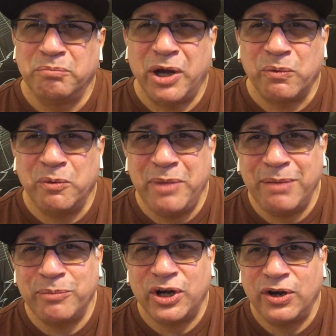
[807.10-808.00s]
But
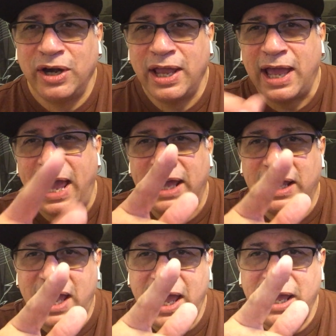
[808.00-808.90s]
remember,
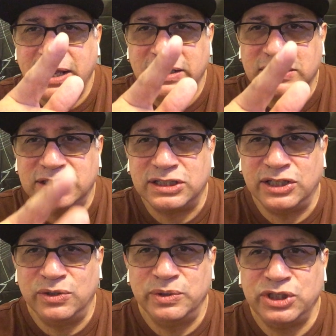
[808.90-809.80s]
AA, see
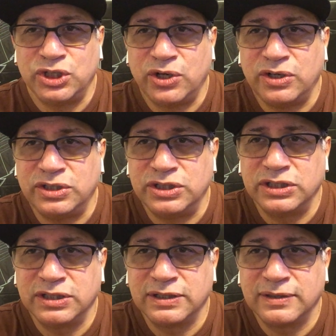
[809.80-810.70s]
you in church.